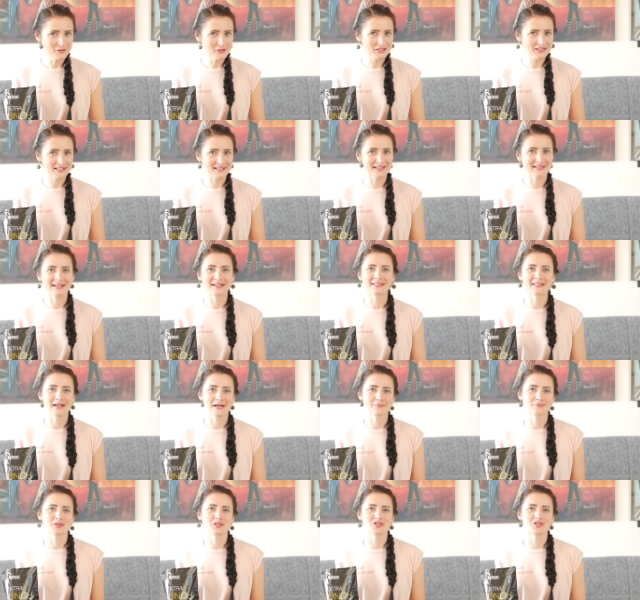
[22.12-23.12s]
Rita and
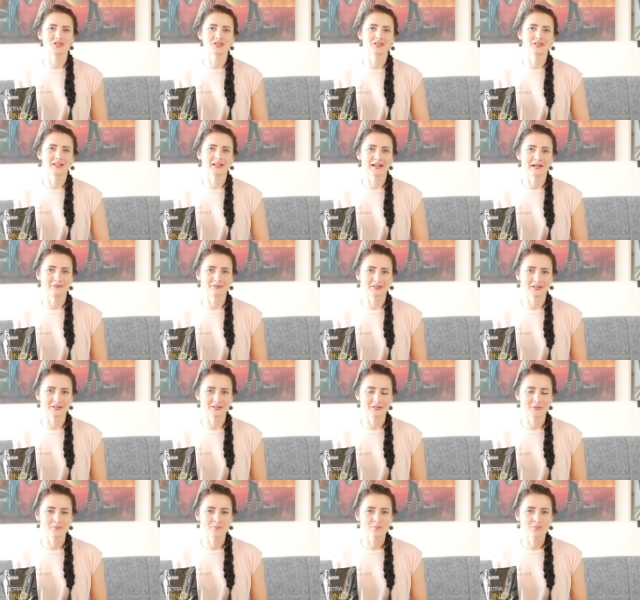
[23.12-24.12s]
I'm Digital
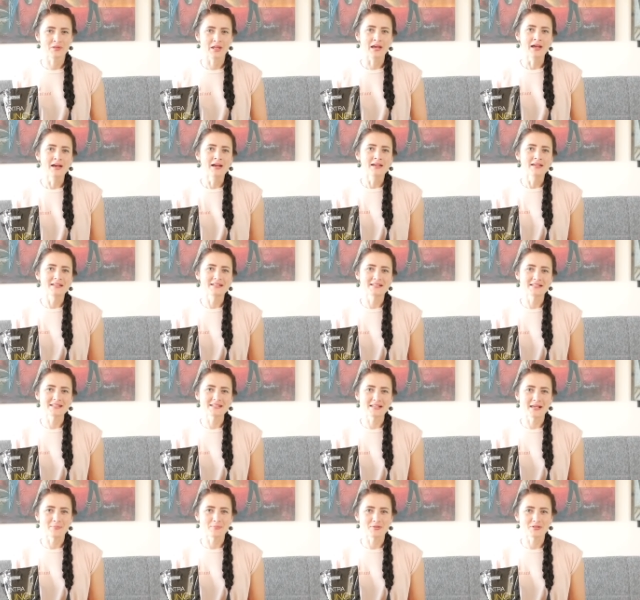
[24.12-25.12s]
Accountant. In
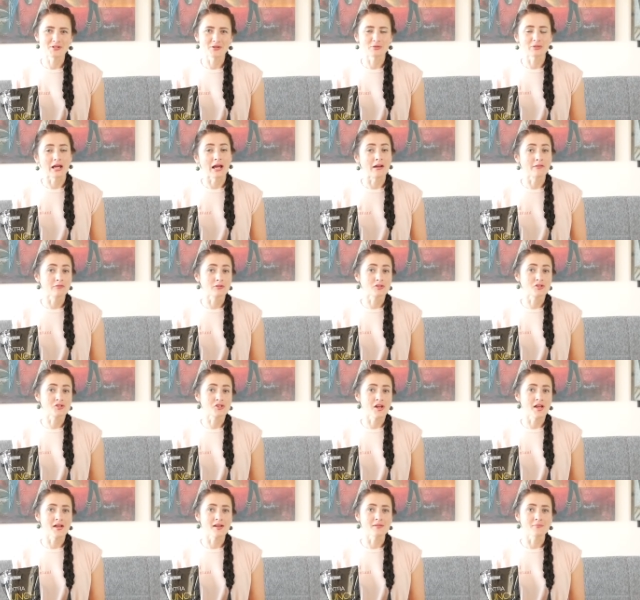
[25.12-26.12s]
this episode I will
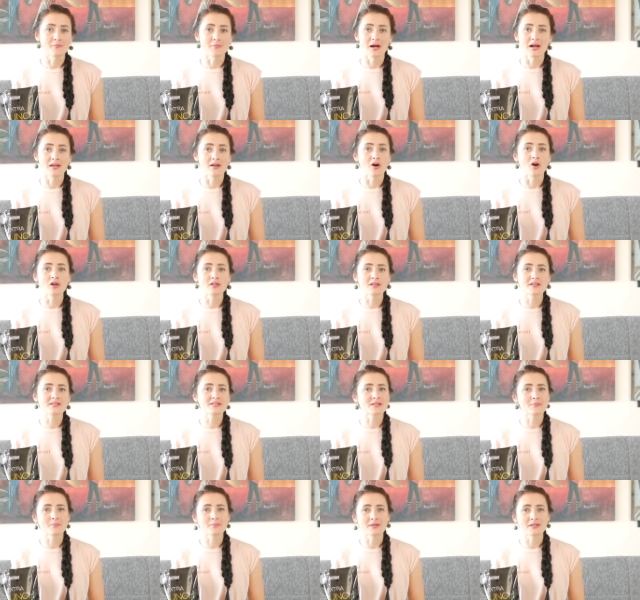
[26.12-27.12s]
share my
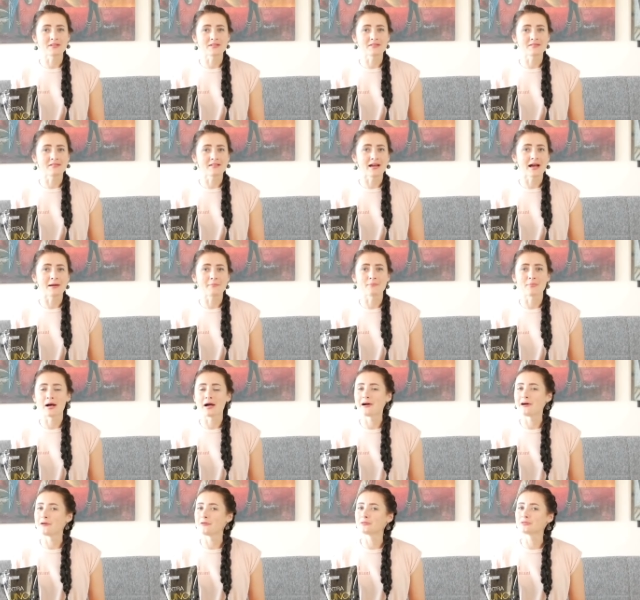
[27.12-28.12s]
honest opinion
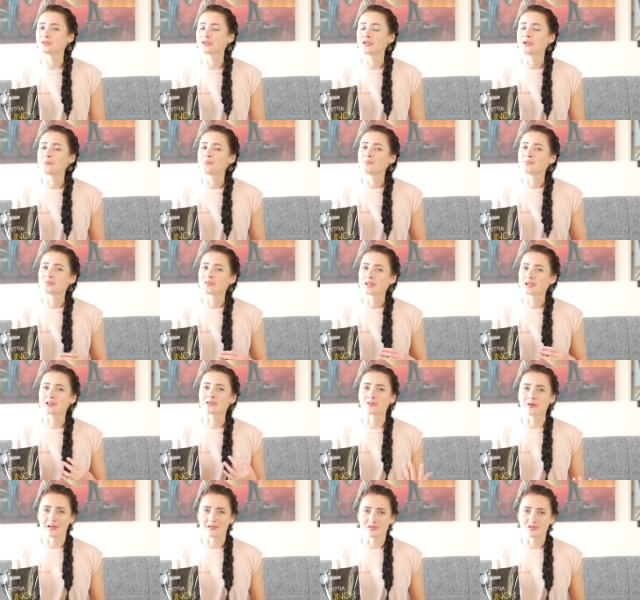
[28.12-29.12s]
about
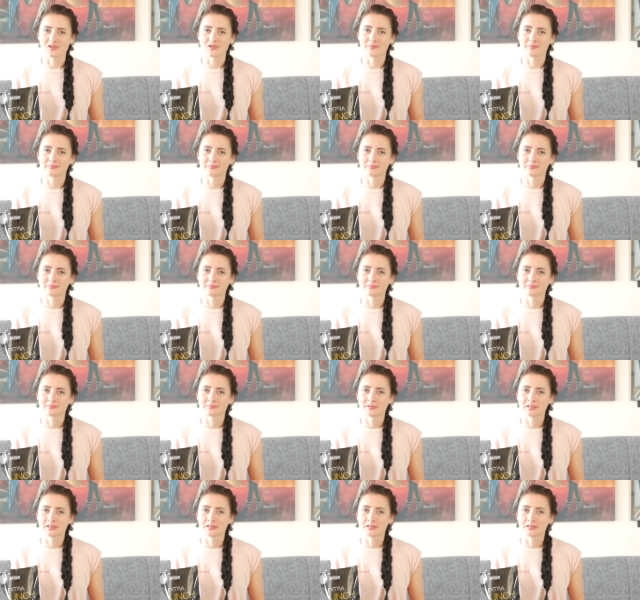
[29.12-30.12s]
crunch.
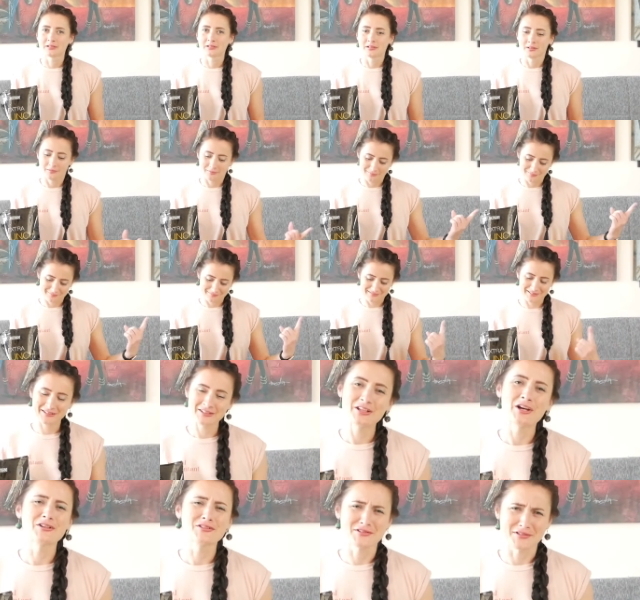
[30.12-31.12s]

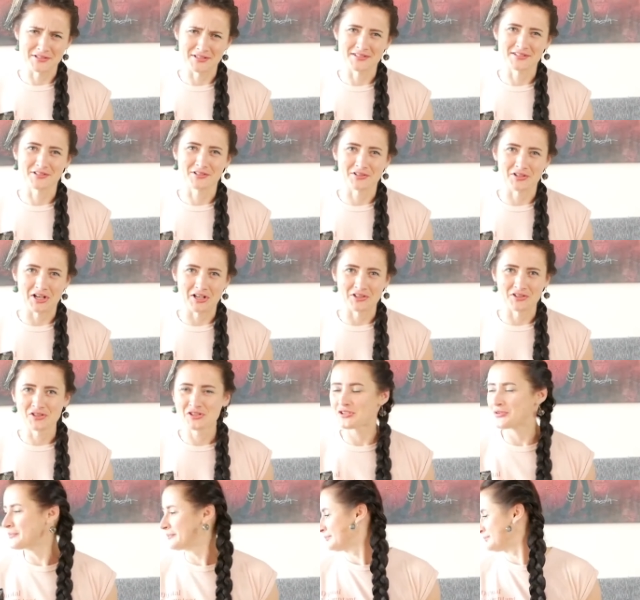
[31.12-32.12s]
Not this crunch.
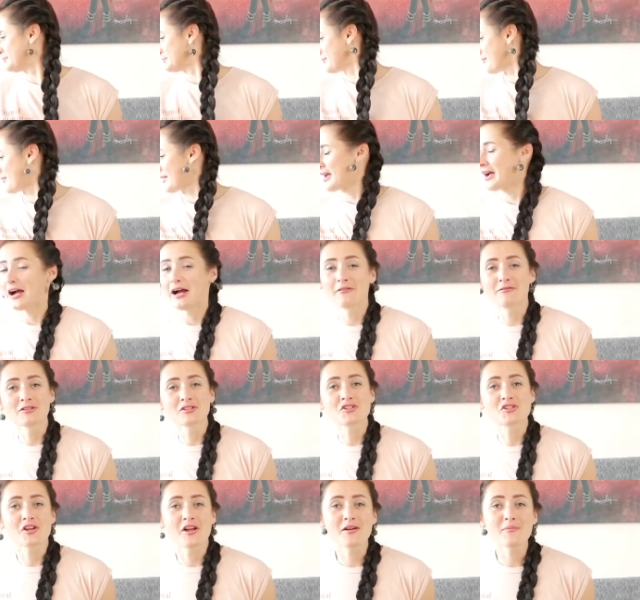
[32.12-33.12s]
I will
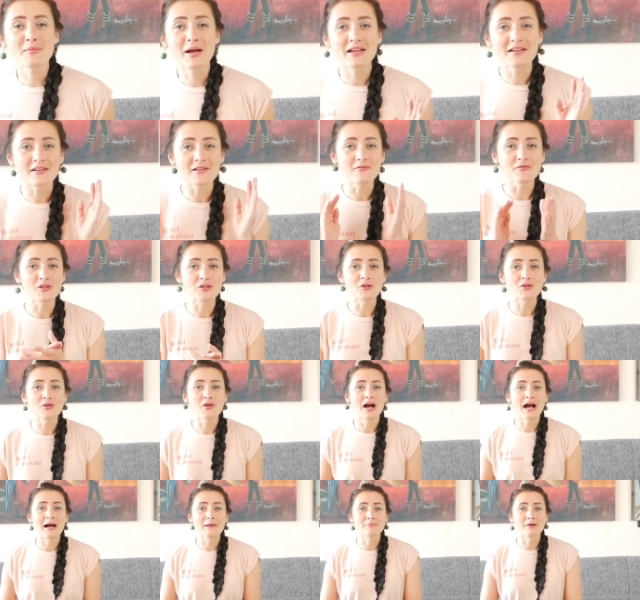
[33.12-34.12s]
share my
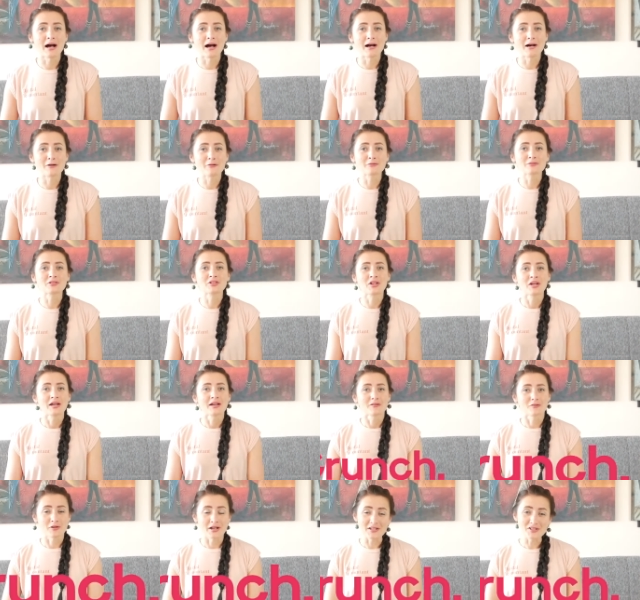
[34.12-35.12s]
review about
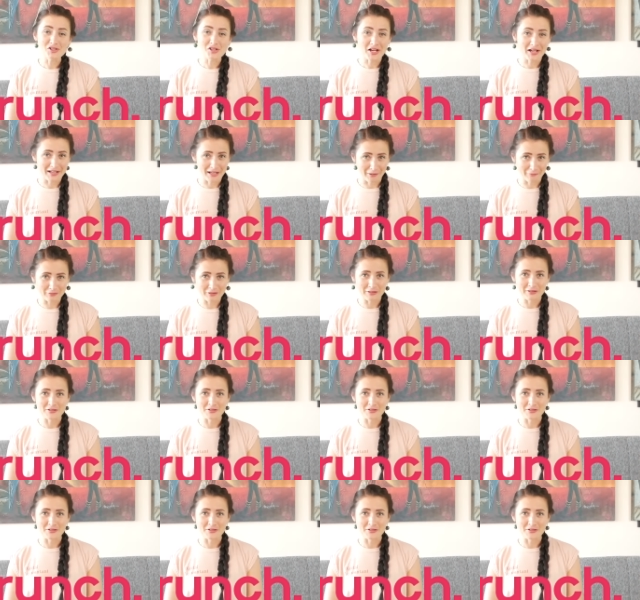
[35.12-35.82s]
crunch accounting